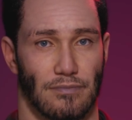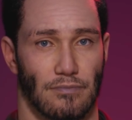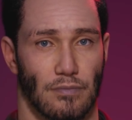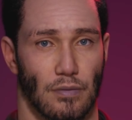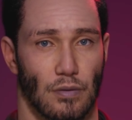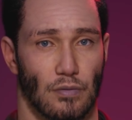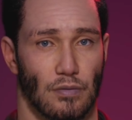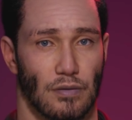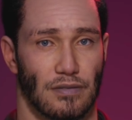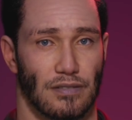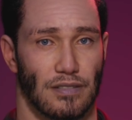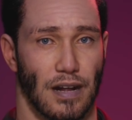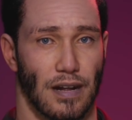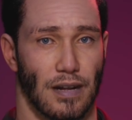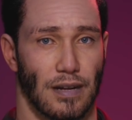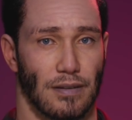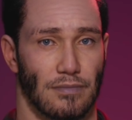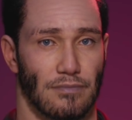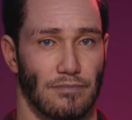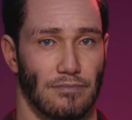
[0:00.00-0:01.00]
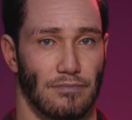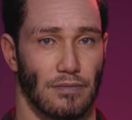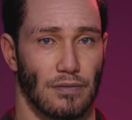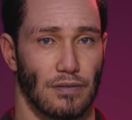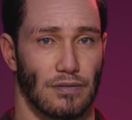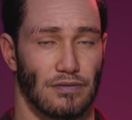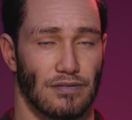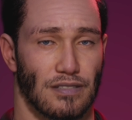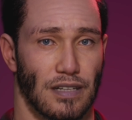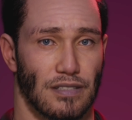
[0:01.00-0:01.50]
Over time,
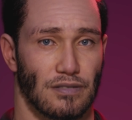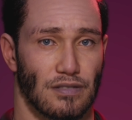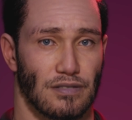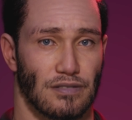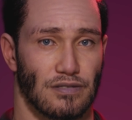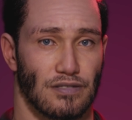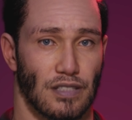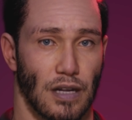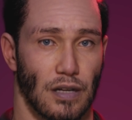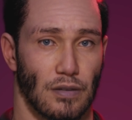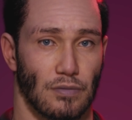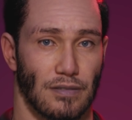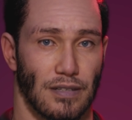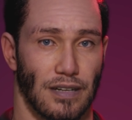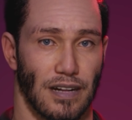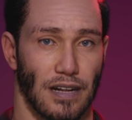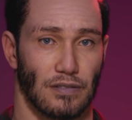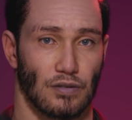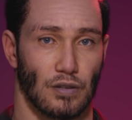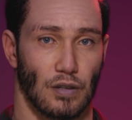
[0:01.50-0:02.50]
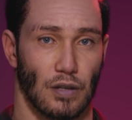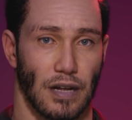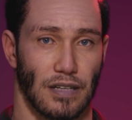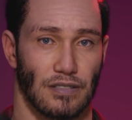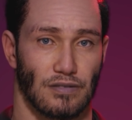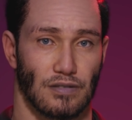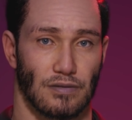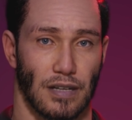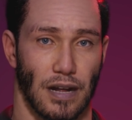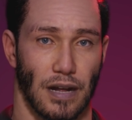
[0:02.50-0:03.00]
your sense of self becomes
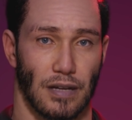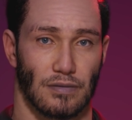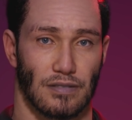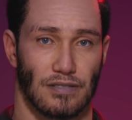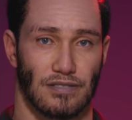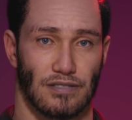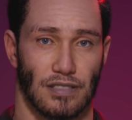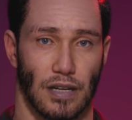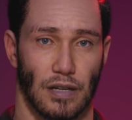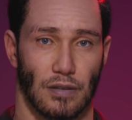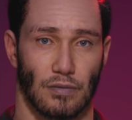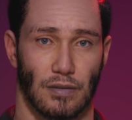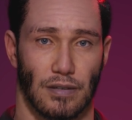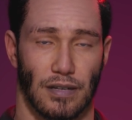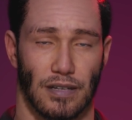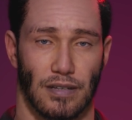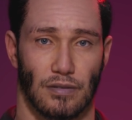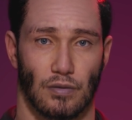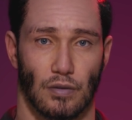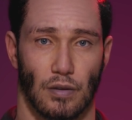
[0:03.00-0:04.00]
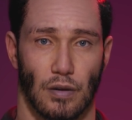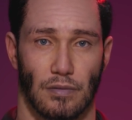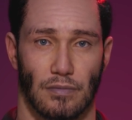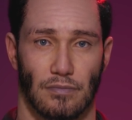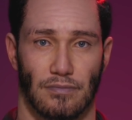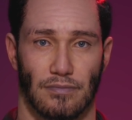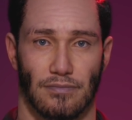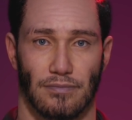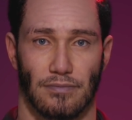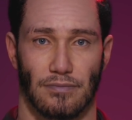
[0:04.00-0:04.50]
less about discovery and growth,
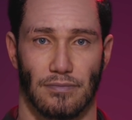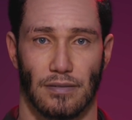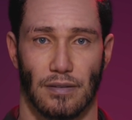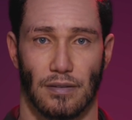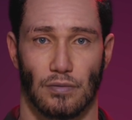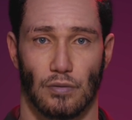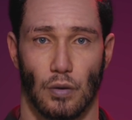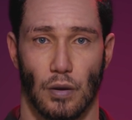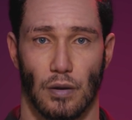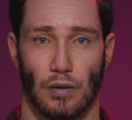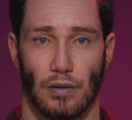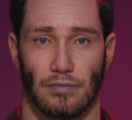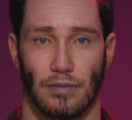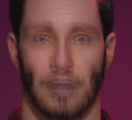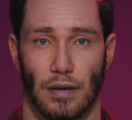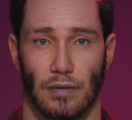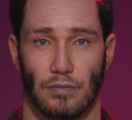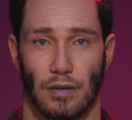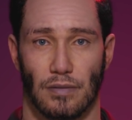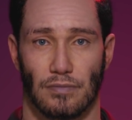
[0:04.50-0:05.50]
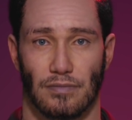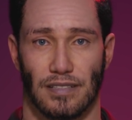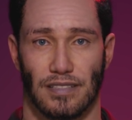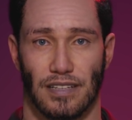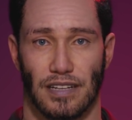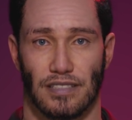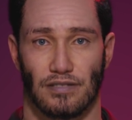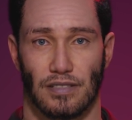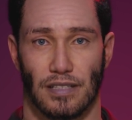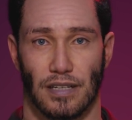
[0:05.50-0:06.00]
and more about
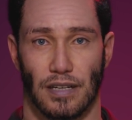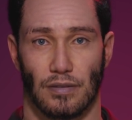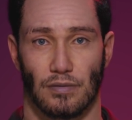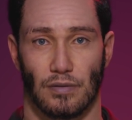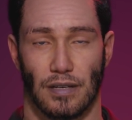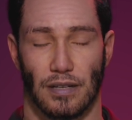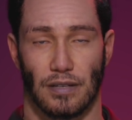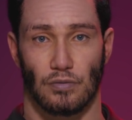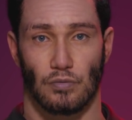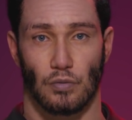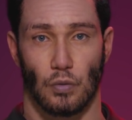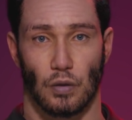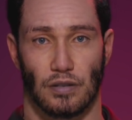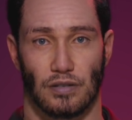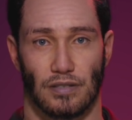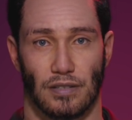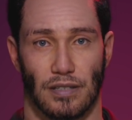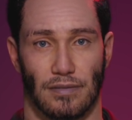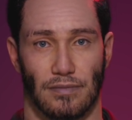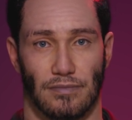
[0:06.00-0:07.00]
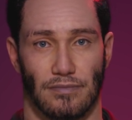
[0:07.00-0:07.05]
repetition and reinforcement.